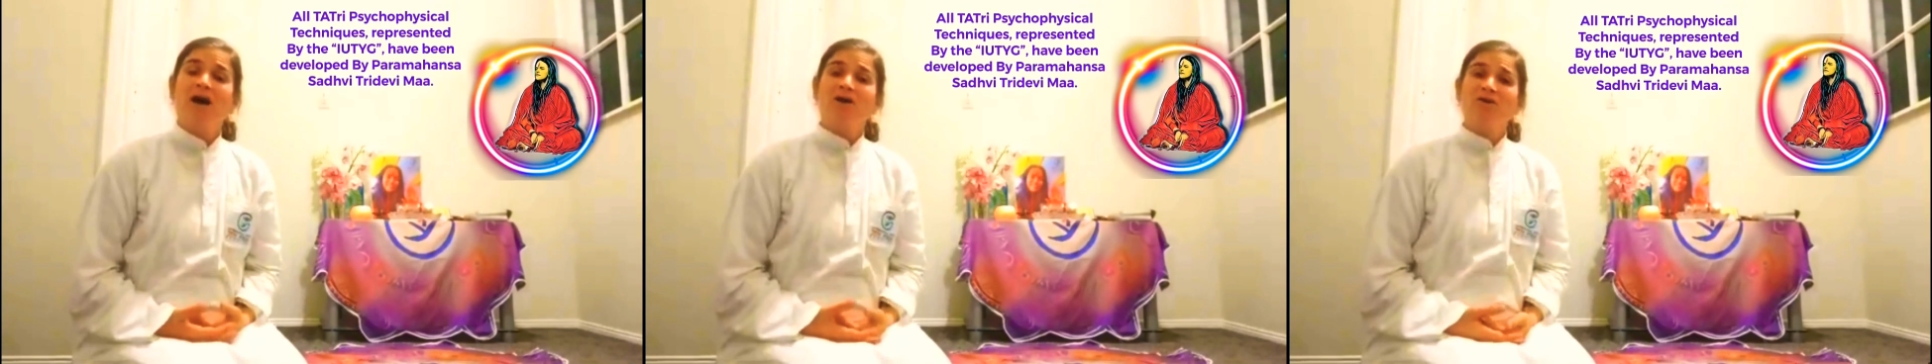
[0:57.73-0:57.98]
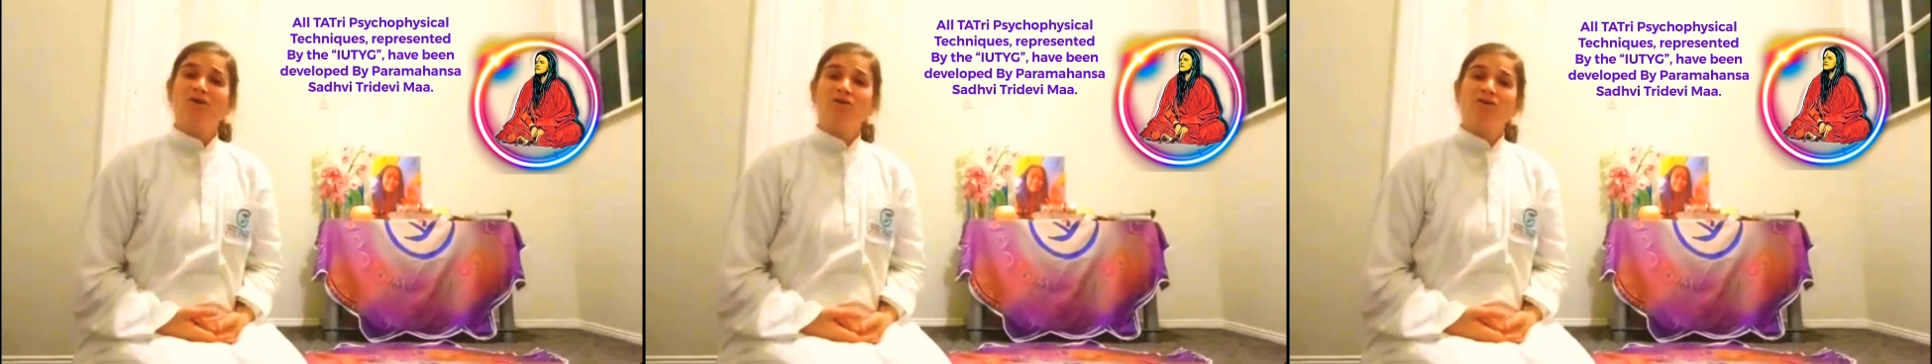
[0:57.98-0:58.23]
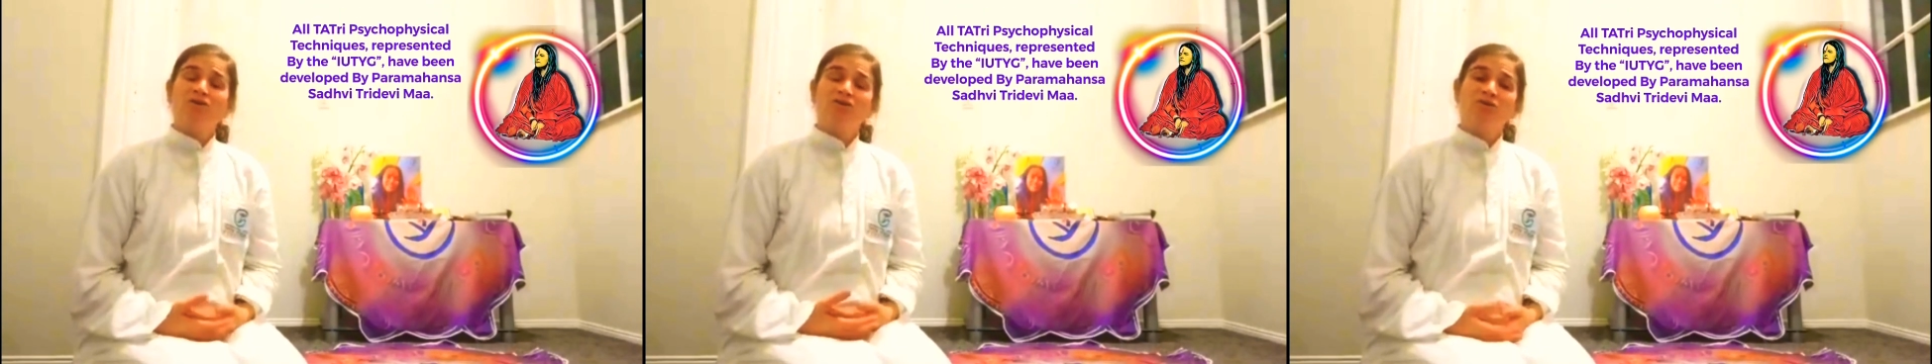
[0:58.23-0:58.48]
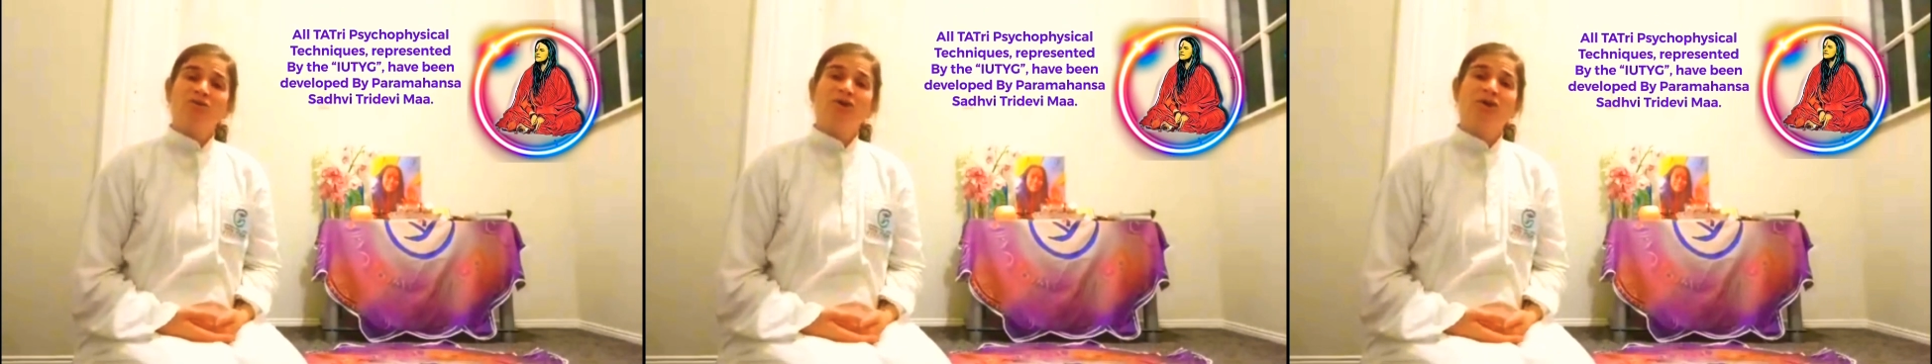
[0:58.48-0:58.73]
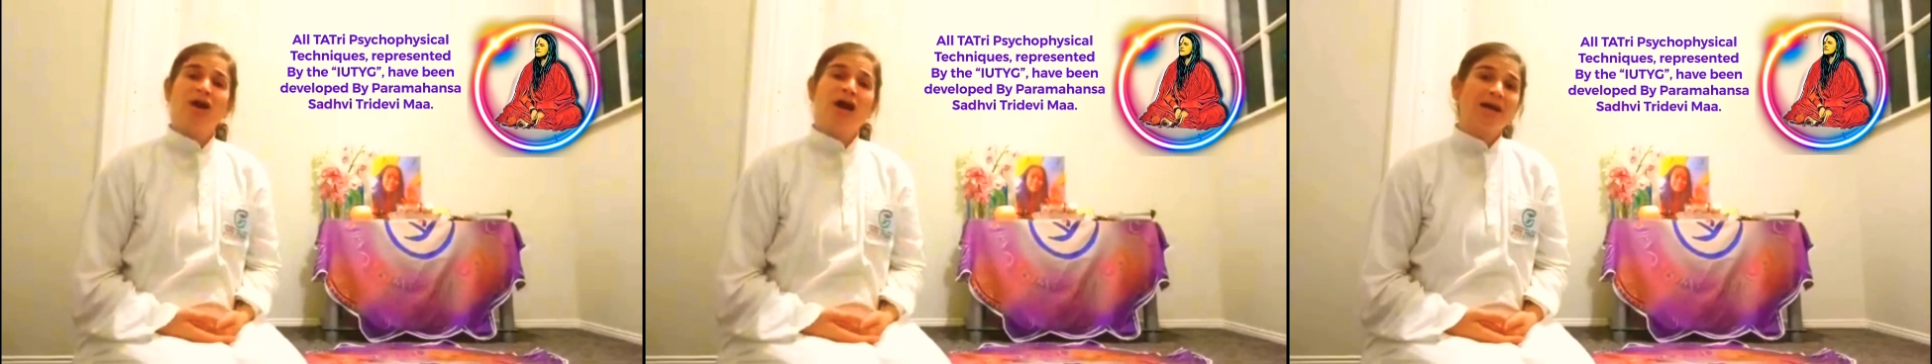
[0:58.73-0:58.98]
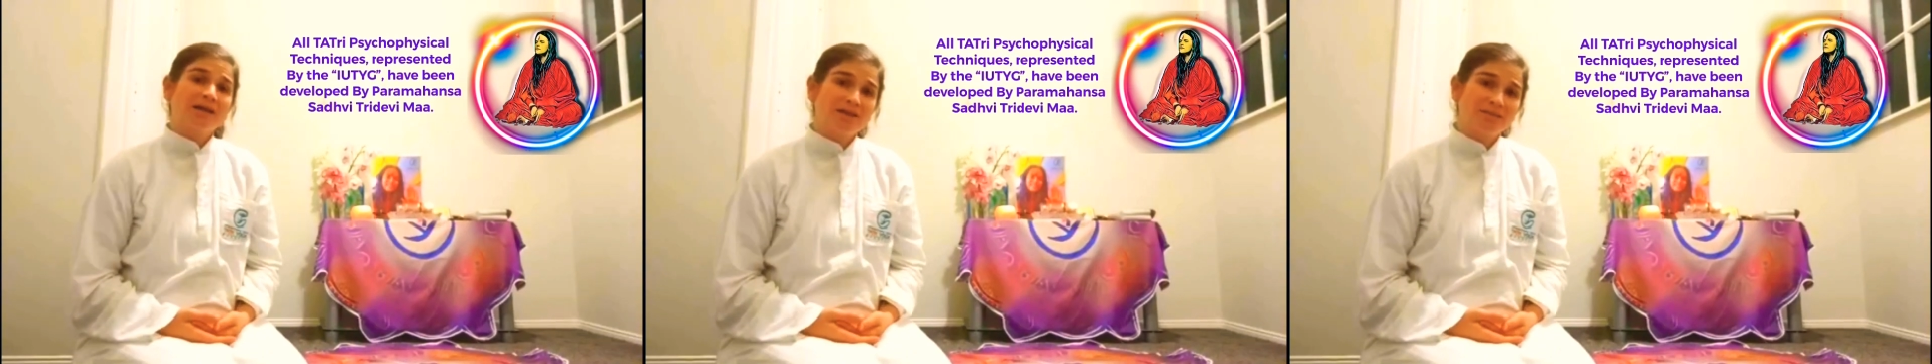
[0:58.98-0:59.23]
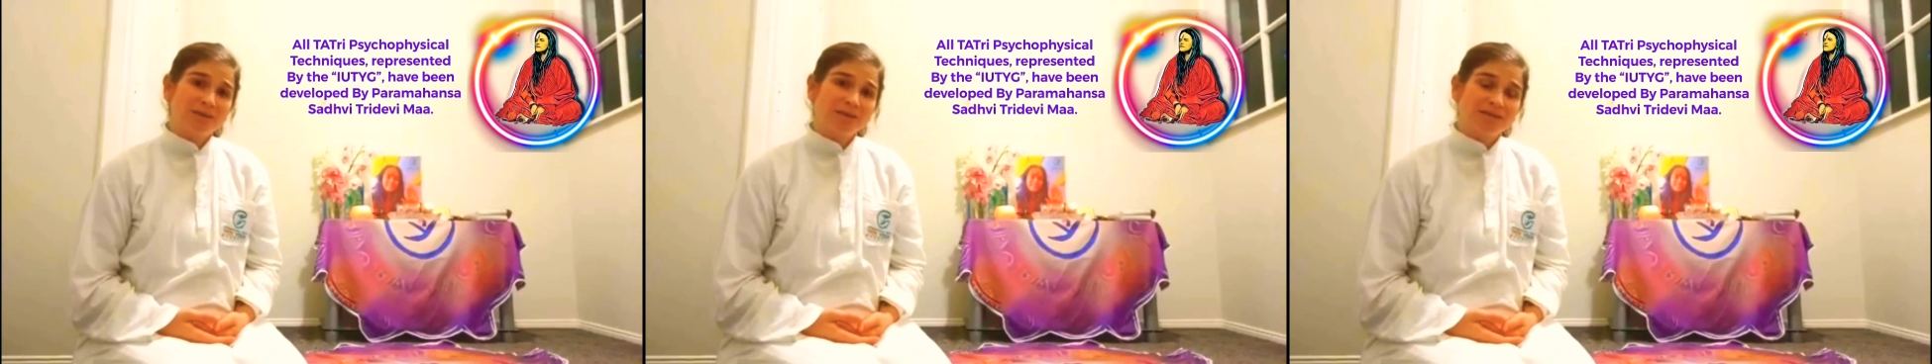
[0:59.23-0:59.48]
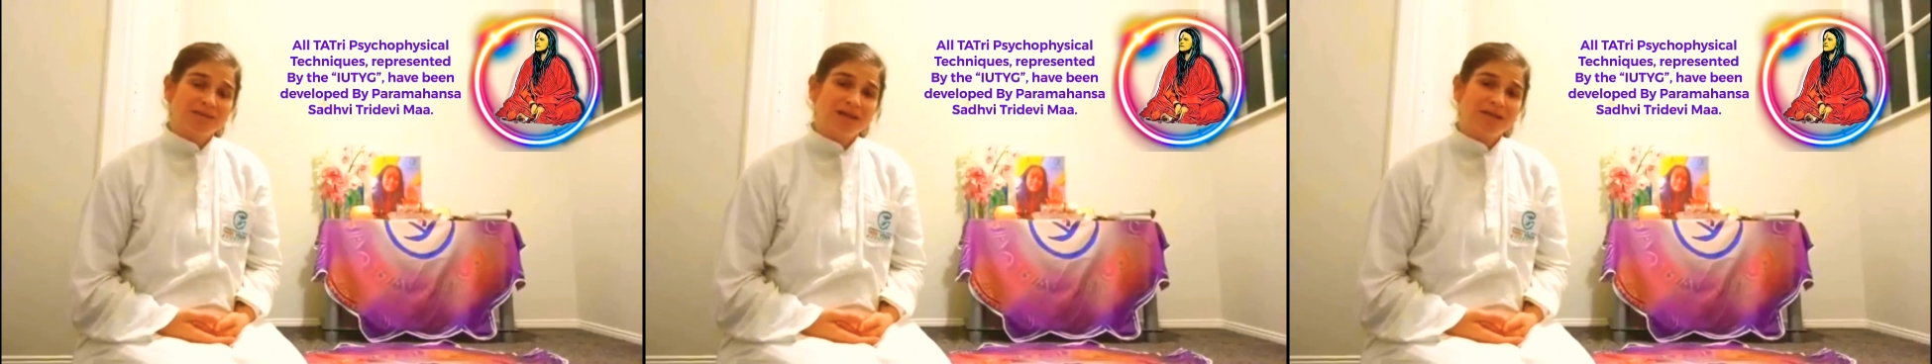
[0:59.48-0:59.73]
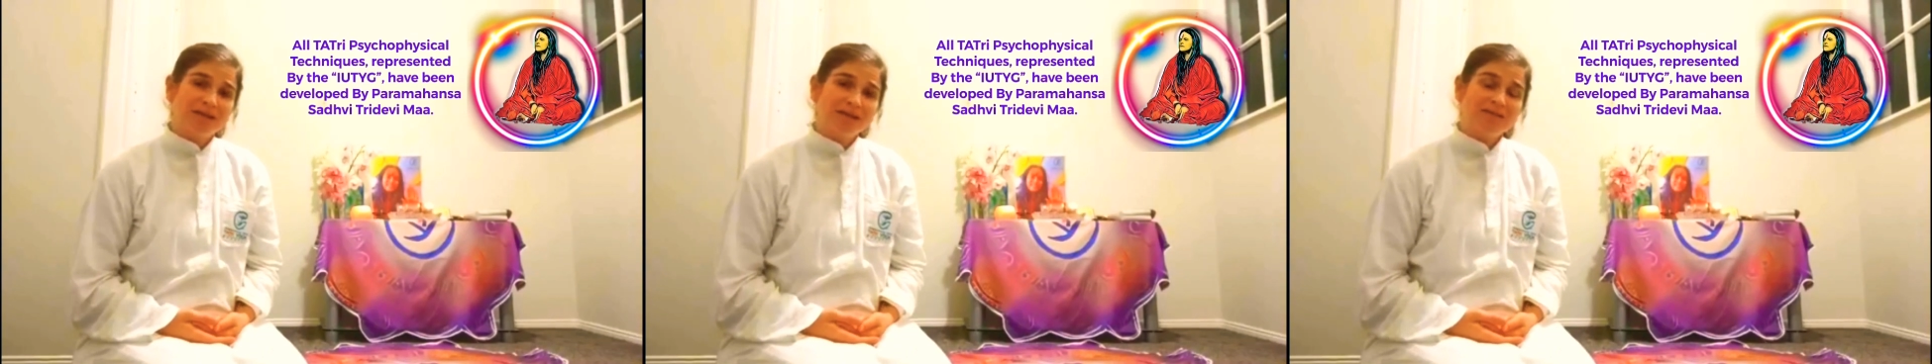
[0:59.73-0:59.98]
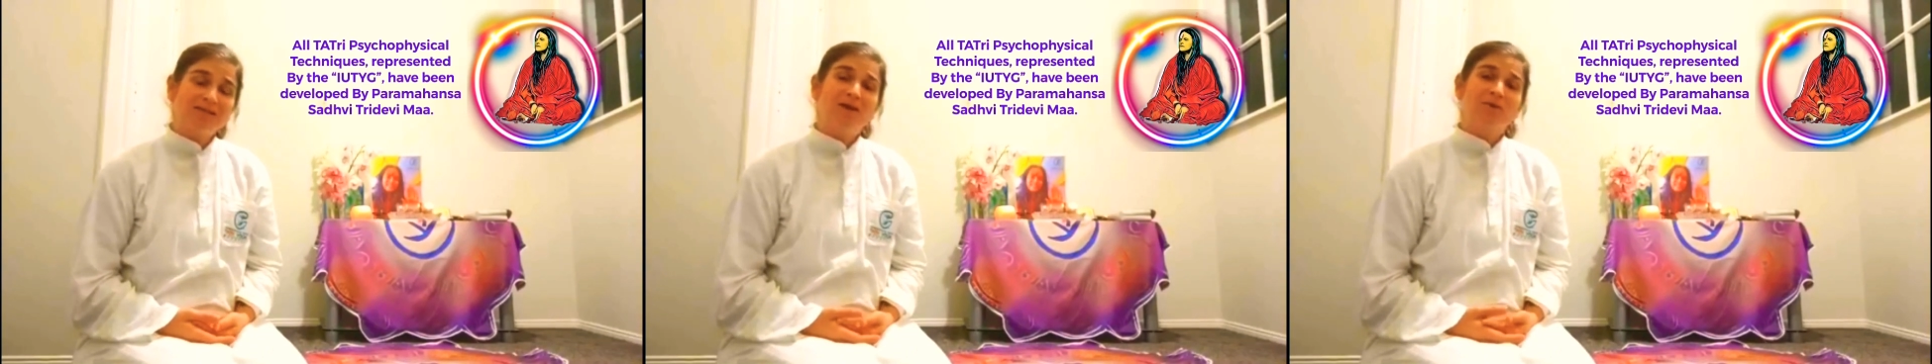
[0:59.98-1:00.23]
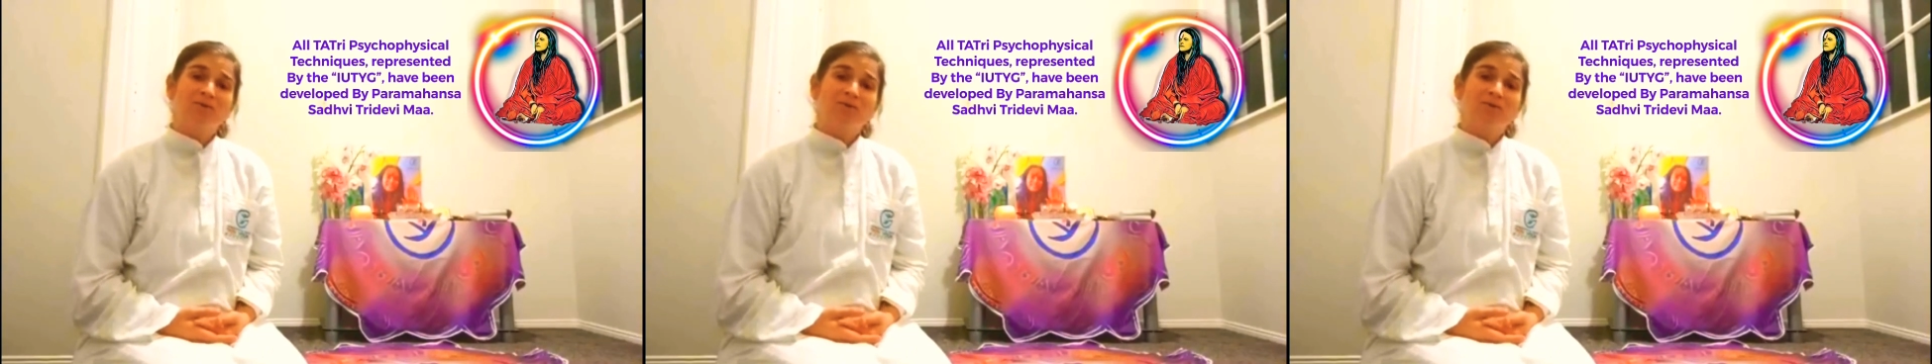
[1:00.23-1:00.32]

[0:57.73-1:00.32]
according to her academic studies,